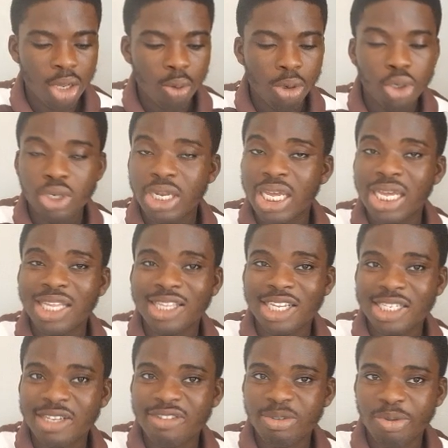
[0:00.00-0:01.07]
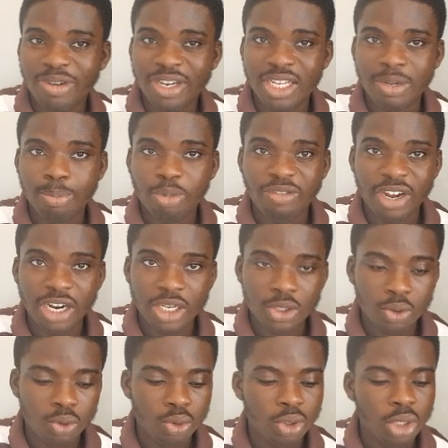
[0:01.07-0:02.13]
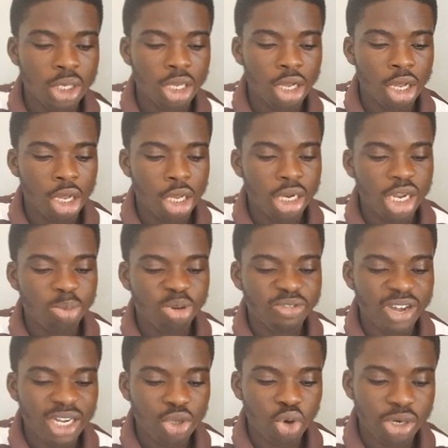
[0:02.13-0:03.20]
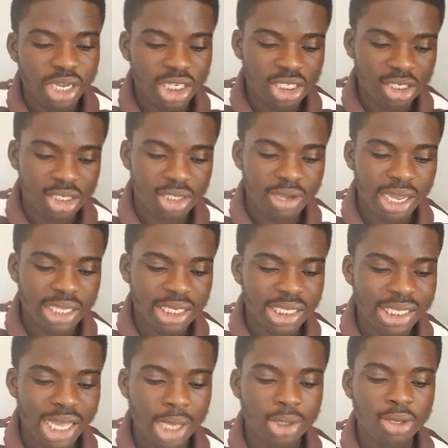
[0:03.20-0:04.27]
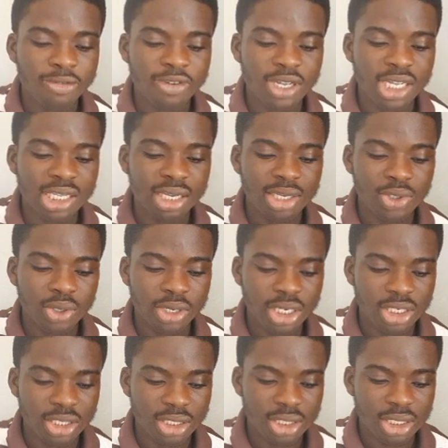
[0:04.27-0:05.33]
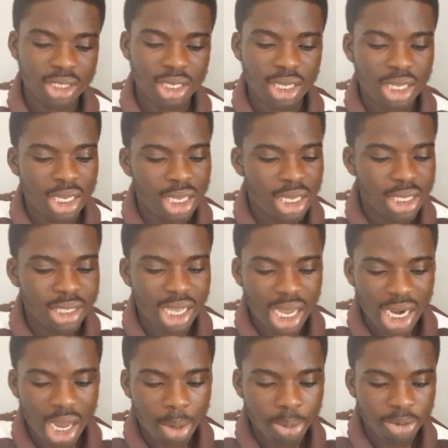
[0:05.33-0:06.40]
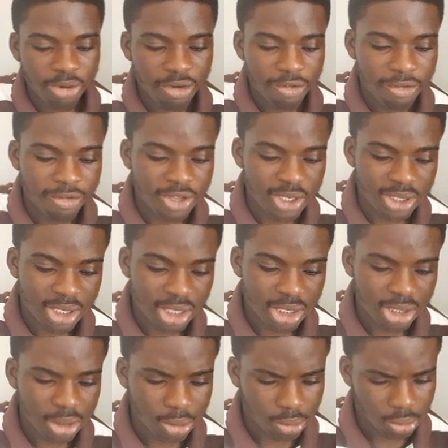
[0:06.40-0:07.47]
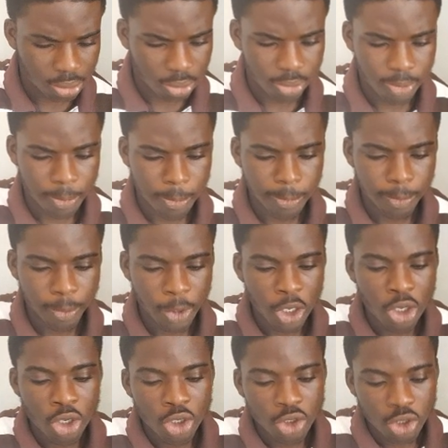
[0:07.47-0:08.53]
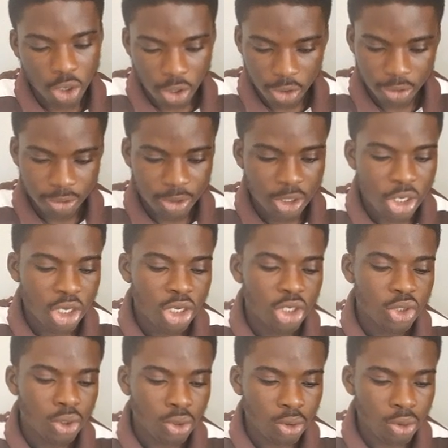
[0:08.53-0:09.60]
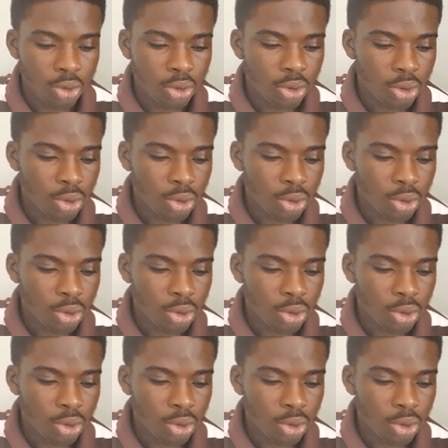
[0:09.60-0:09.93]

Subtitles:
What do the internet service providers do? They provide connections, right? Types of internet connections. Dial-up 56. Sorry. So